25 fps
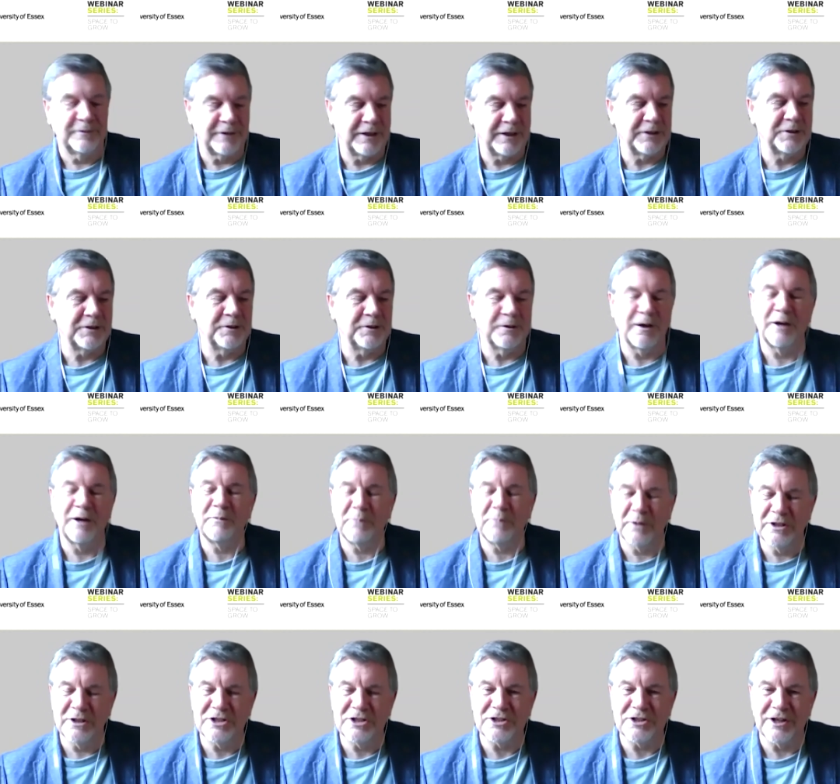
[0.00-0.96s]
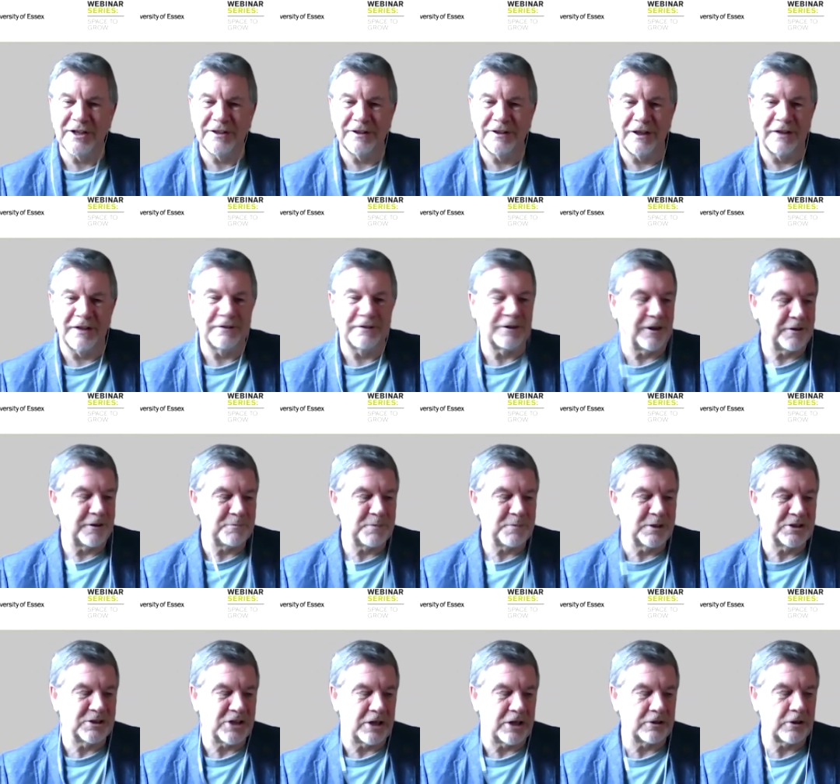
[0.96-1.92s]
thank you. I appreciate that. I
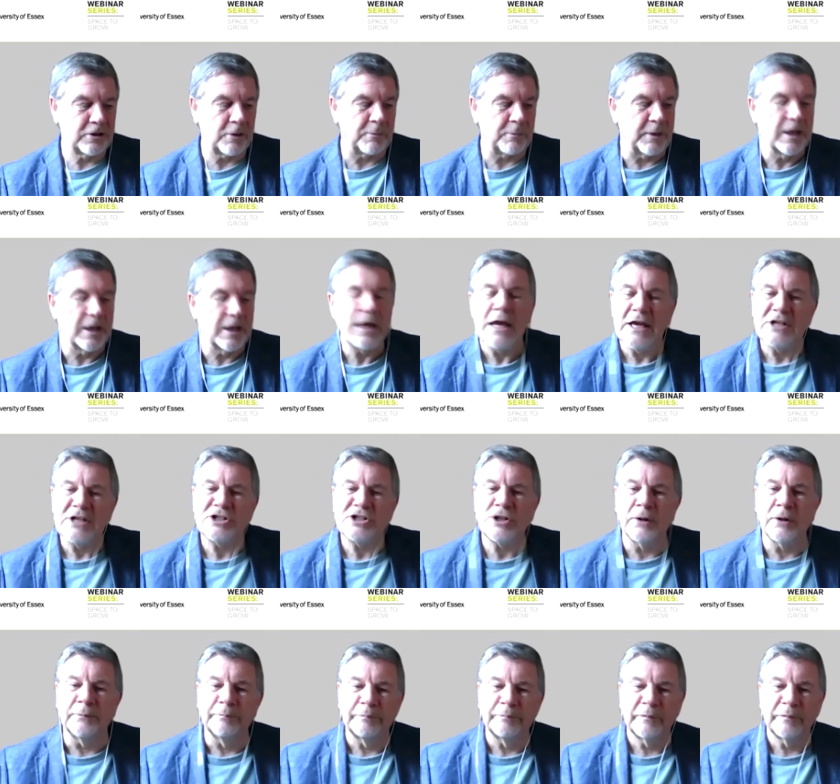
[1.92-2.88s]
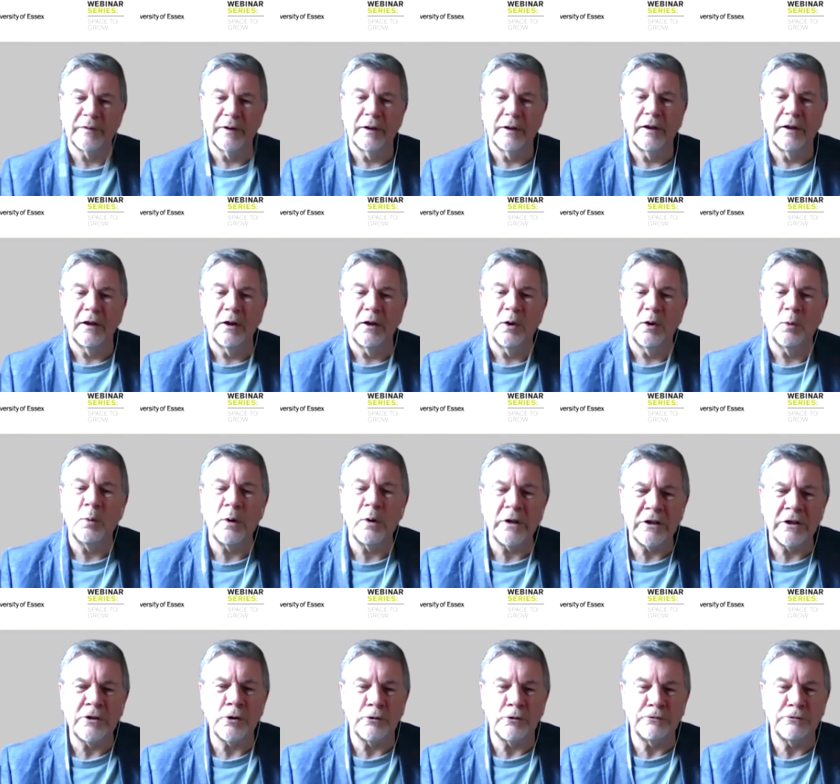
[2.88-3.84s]
appreciate the comment. So, what are
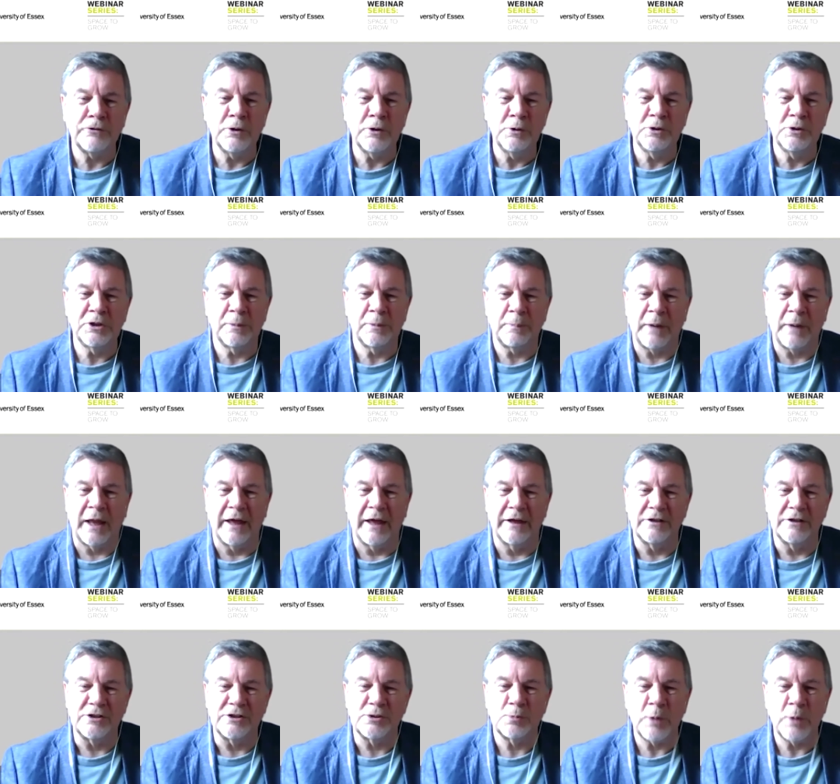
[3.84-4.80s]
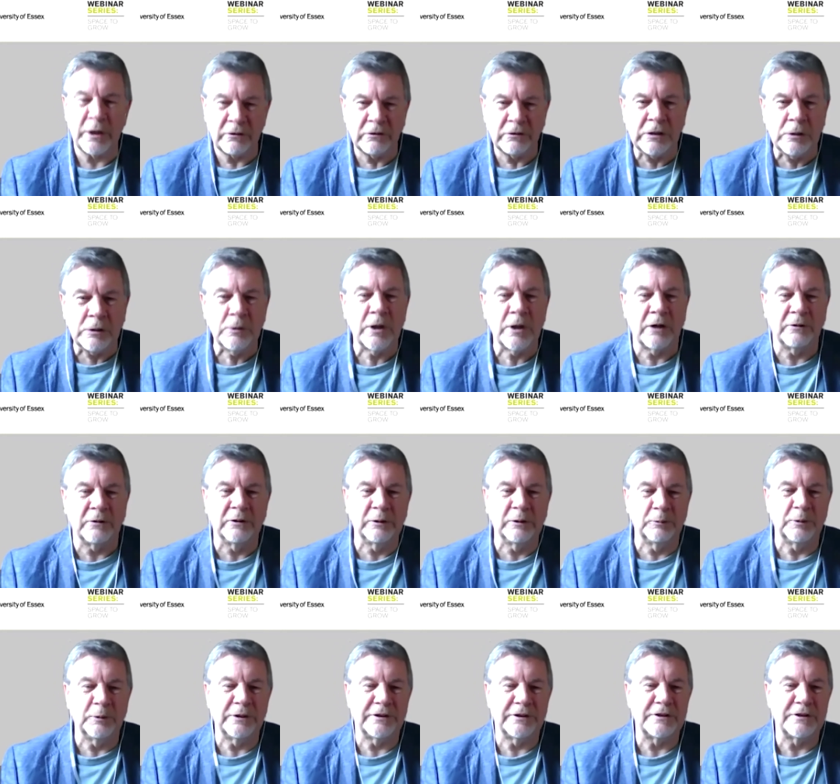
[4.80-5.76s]
your future plans? Where are you
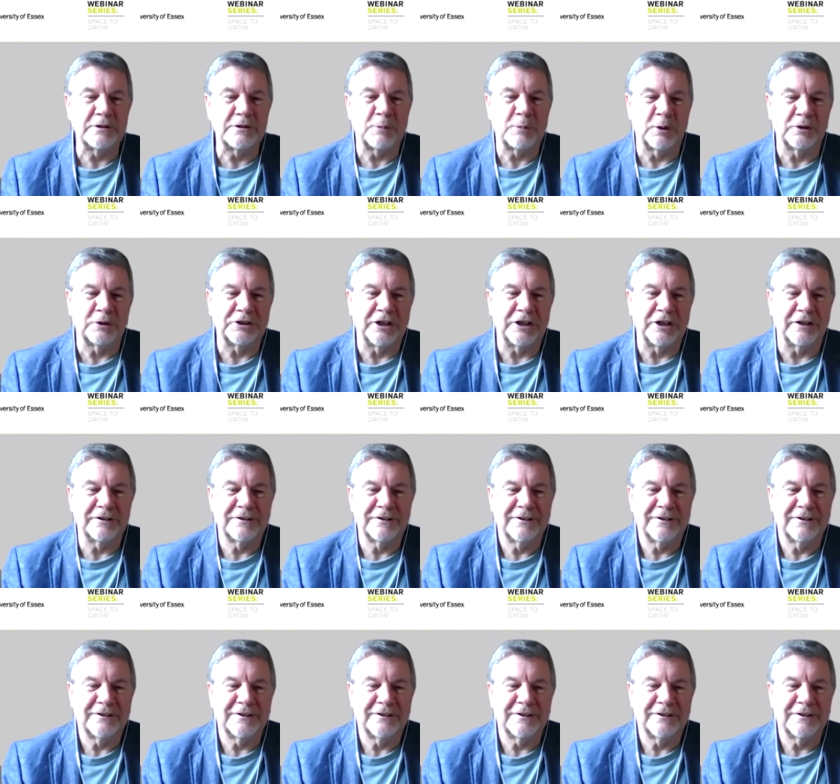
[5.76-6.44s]
going with this project?